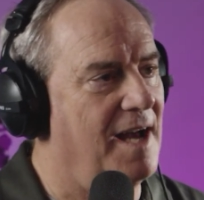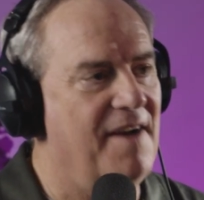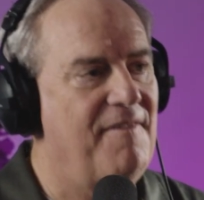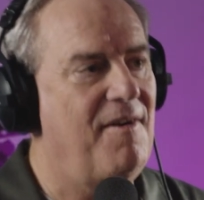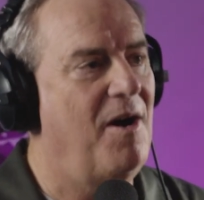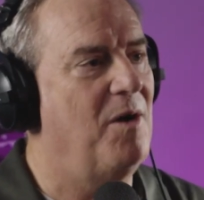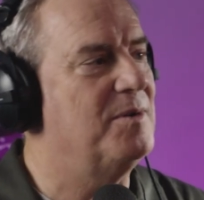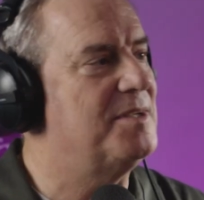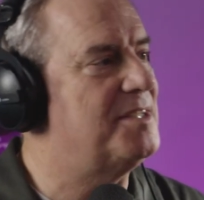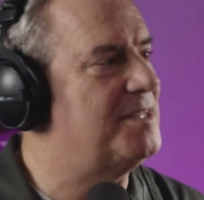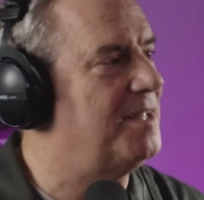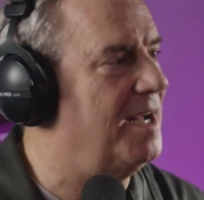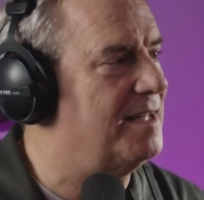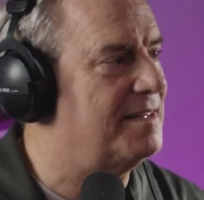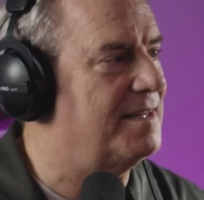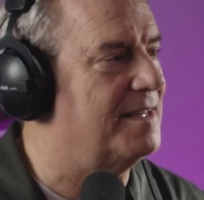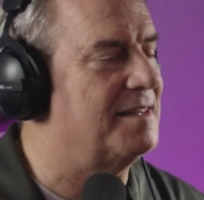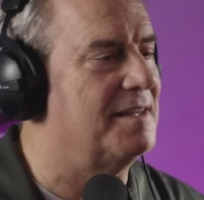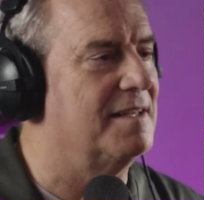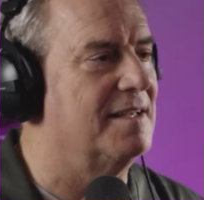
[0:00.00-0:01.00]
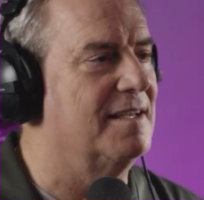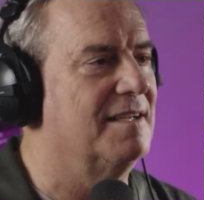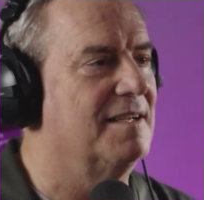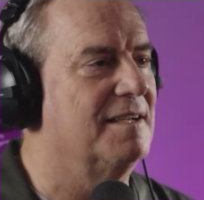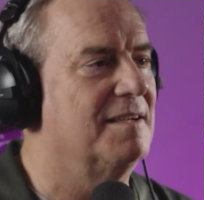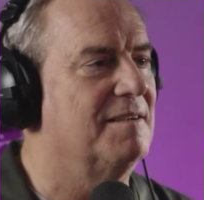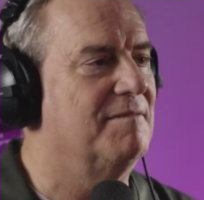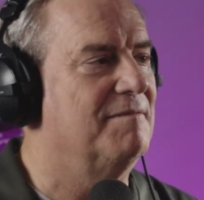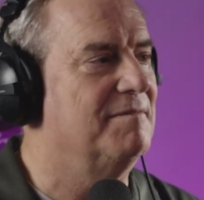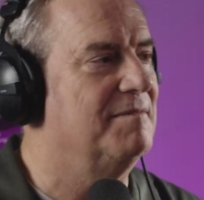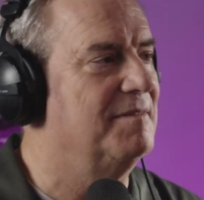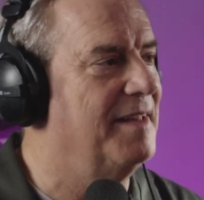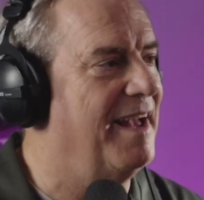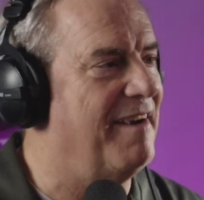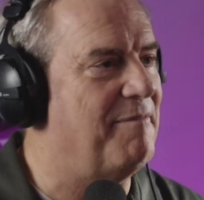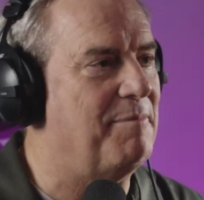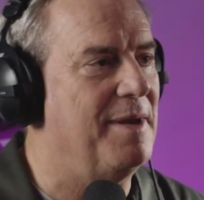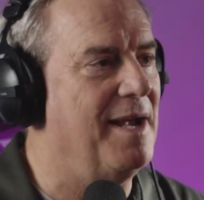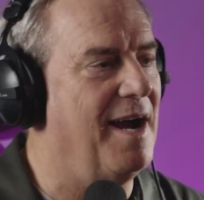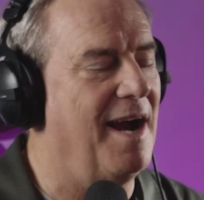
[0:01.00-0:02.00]
I've always thought that the
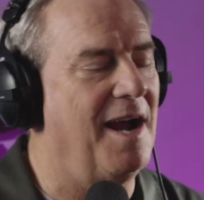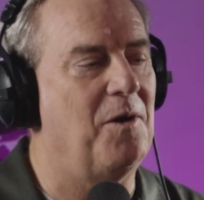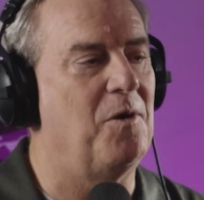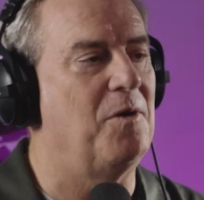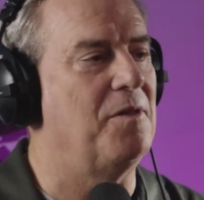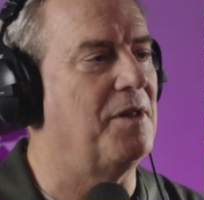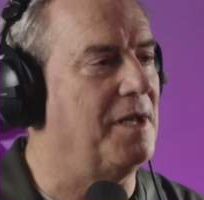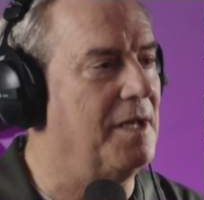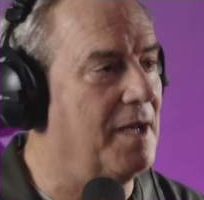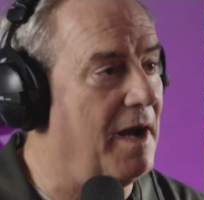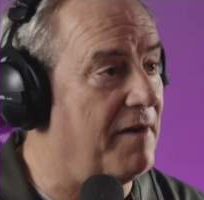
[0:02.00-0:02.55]
FBI or the